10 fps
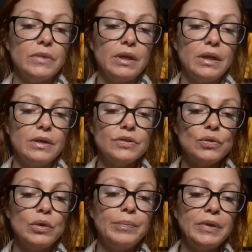Okay,
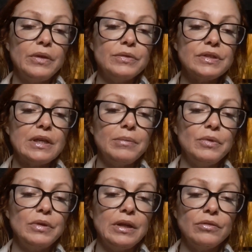Scorpio, Sun,
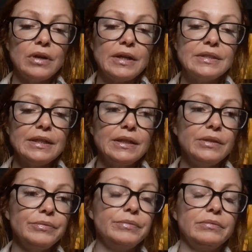Moon, and
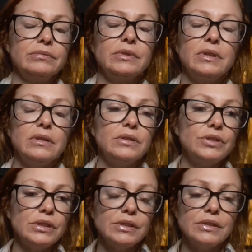Rising.
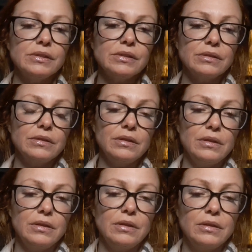Jesus.
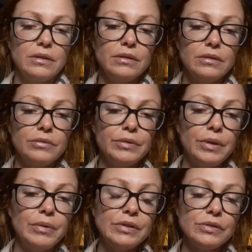What do
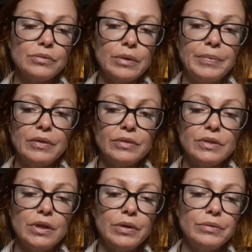you want Scorpio
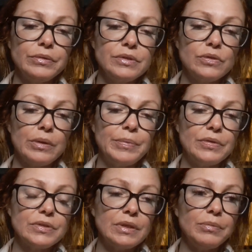to know?
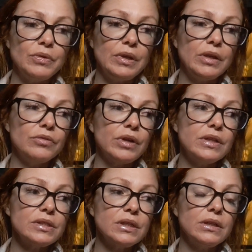Scorpio, Sun, Moon, and
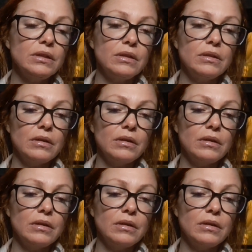Rising.